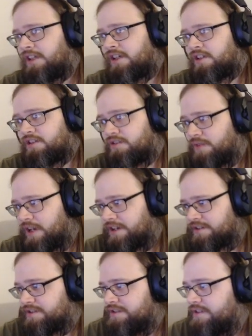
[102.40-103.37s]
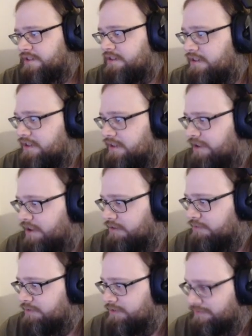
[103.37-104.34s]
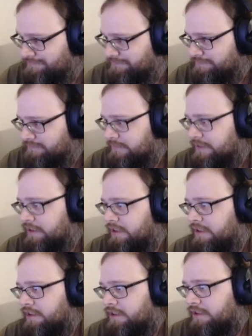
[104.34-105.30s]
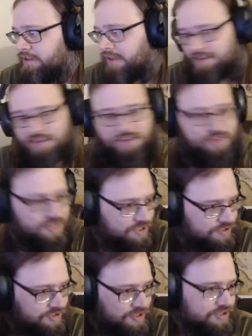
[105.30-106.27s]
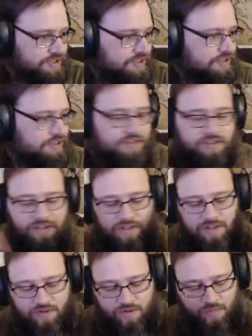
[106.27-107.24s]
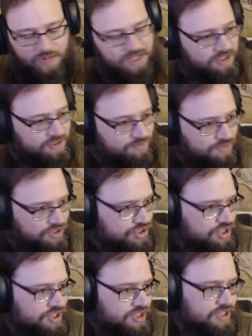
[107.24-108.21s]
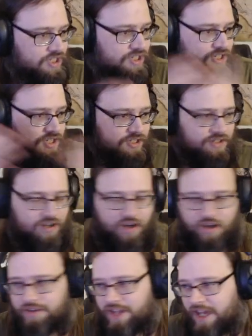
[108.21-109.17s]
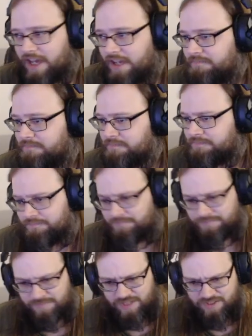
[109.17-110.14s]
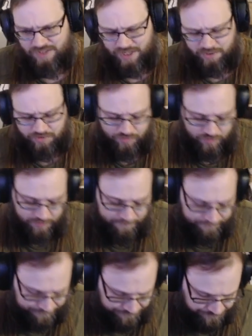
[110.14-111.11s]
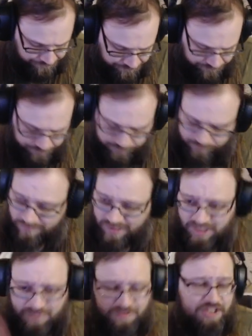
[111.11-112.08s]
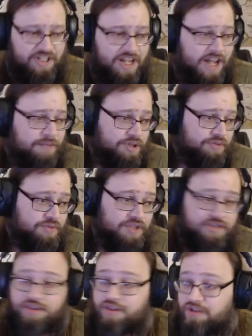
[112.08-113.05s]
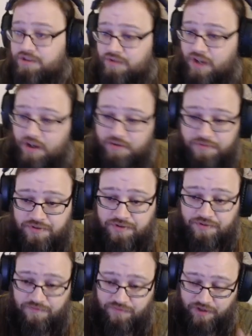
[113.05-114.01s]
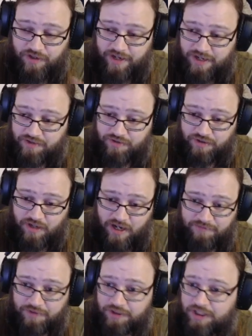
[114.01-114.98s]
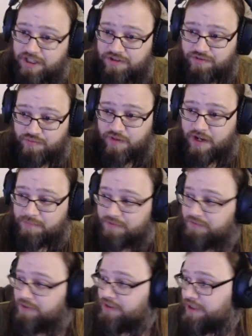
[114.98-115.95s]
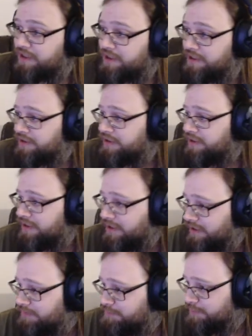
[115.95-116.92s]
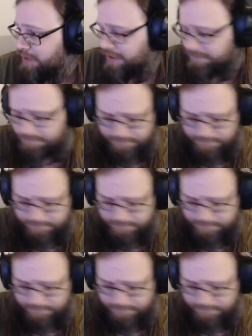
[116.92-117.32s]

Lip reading: The rest, you know, like the theater, awaken the machine, all that is extra. Even the goblin ones, you can do those for extra coffer keys rep if you need it, but